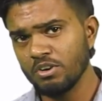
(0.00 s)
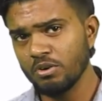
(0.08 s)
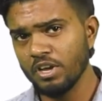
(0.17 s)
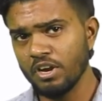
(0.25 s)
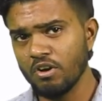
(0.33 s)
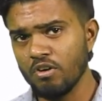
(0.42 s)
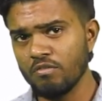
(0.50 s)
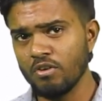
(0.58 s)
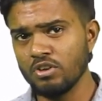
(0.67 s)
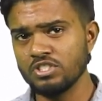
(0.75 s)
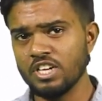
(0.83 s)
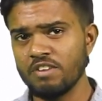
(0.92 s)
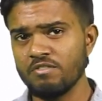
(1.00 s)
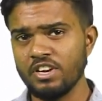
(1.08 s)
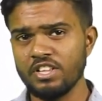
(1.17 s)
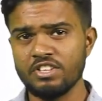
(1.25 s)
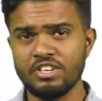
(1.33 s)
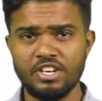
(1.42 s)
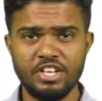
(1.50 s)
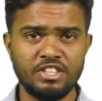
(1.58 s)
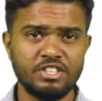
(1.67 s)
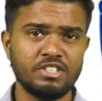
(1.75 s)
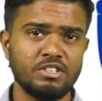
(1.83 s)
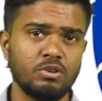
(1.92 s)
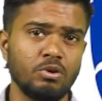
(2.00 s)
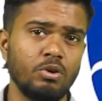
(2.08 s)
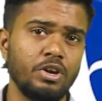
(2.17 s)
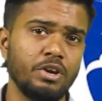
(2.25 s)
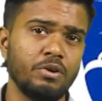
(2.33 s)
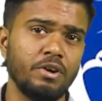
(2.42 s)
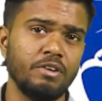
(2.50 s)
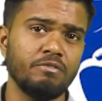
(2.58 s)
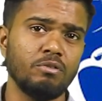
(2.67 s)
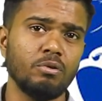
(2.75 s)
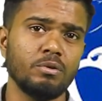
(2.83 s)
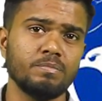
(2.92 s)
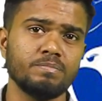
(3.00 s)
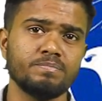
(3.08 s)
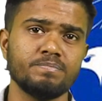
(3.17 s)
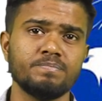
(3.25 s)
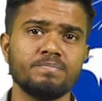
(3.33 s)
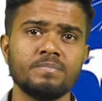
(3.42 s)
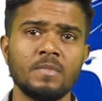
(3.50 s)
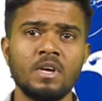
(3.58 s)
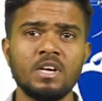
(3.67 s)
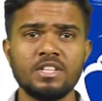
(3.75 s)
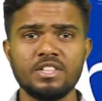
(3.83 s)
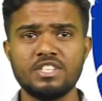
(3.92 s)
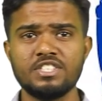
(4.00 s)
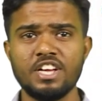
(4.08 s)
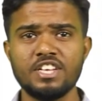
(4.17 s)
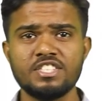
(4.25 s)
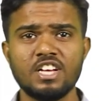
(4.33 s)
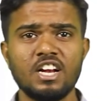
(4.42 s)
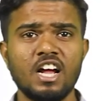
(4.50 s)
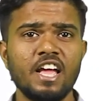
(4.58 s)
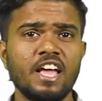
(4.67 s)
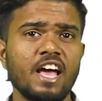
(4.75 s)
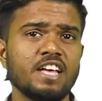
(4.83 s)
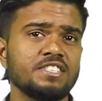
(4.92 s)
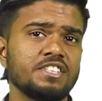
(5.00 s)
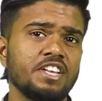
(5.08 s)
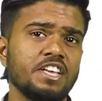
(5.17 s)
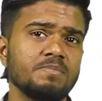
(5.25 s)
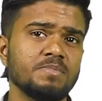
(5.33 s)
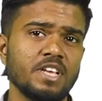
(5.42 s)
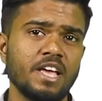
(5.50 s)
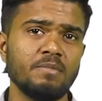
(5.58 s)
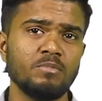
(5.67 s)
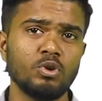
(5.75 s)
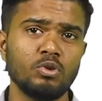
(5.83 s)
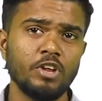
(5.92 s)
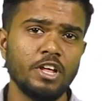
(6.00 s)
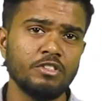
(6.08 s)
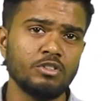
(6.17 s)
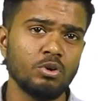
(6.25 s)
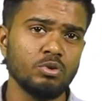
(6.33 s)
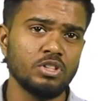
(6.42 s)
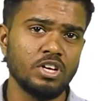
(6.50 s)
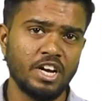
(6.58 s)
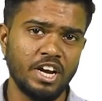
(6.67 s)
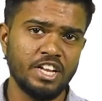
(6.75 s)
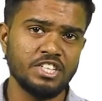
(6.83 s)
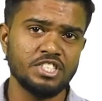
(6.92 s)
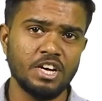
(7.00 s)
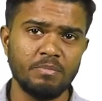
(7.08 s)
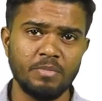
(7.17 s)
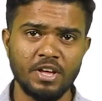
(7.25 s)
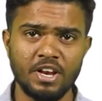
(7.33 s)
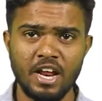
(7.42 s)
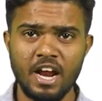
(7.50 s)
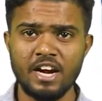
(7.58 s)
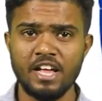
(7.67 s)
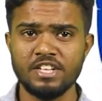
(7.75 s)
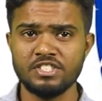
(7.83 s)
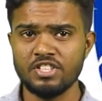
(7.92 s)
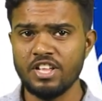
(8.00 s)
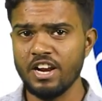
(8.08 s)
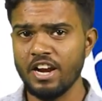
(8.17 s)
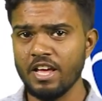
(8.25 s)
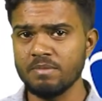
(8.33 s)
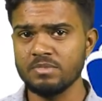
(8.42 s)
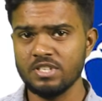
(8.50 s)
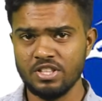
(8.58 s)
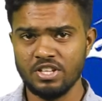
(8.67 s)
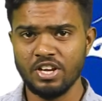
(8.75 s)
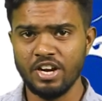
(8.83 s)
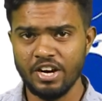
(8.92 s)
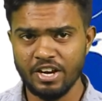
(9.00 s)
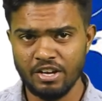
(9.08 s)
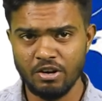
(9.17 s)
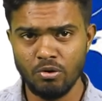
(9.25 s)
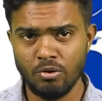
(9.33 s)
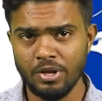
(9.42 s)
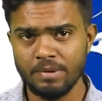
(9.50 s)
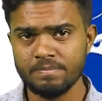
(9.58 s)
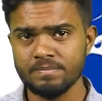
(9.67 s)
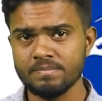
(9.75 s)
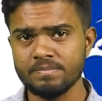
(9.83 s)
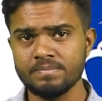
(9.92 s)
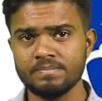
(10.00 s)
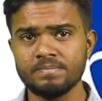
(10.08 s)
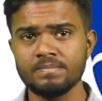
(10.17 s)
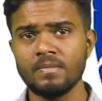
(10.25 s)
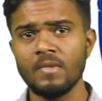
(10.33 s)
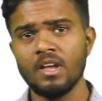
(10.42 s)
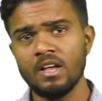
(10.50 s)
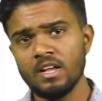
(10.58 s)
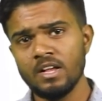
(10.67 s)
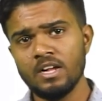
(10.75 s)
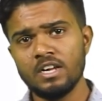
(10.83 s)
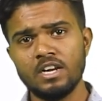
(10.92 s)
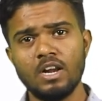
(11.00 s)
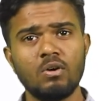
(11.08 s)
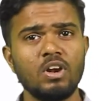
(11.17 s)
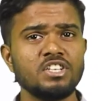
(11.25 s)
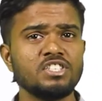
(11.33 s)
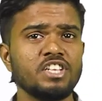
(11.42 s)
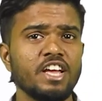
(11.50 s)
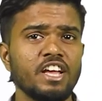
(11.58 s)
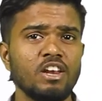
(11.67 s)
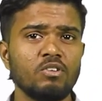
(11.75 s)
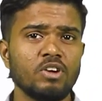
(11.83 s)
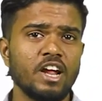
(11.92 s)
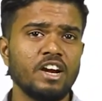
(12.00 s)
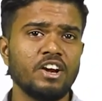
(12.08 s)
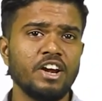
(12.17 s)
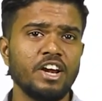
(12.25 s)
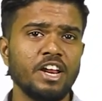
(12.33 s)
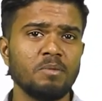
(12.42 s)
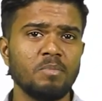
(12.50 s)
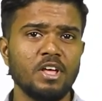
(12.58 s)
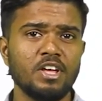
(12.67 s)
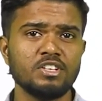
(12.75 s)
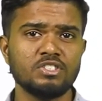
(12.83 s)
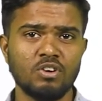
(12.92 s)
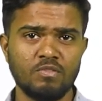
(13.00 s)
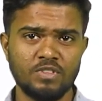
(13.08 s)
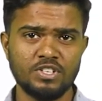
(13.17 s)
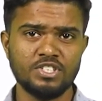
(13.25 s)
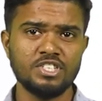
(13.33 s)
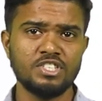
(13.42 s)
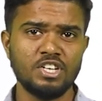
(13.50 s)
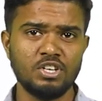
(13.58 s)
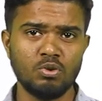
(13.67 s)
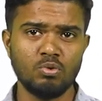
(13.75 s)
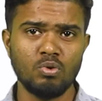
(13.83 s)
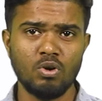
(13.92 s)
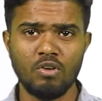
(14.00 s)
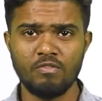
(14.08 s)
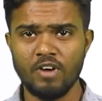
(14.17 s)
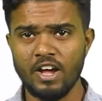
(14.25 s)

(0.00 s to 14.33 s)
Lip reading: to kick off on January 13, 2024. The stakes are high as the teams aim to dethrone the reigning champion and etch their names in the cricketing glory. Now let's take a look at retained players of the Season 2 of